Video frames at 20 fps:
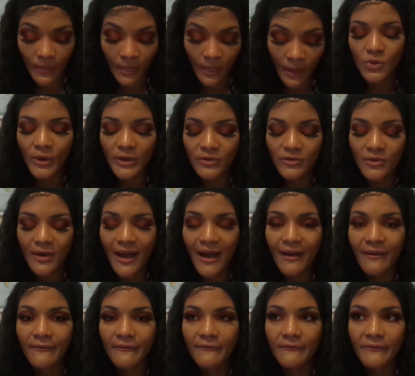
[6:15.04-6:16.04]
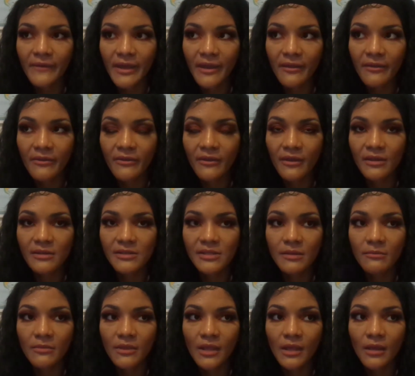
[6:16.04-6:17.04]
When you have faith in
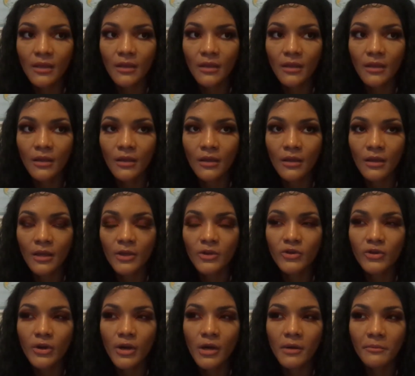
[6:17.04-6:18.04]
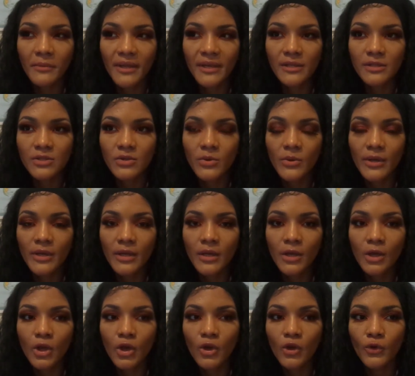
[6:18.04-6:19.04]
something and you're committed to it,
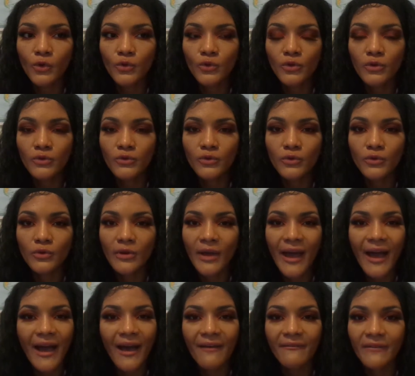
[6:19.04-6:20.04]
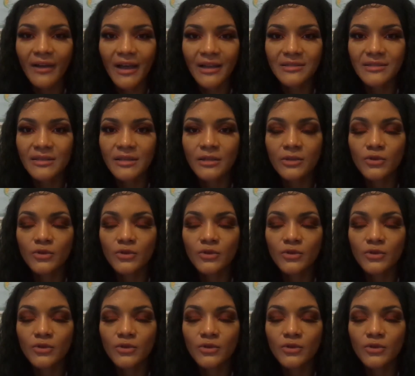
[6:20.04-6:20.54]
you don't half-ass it.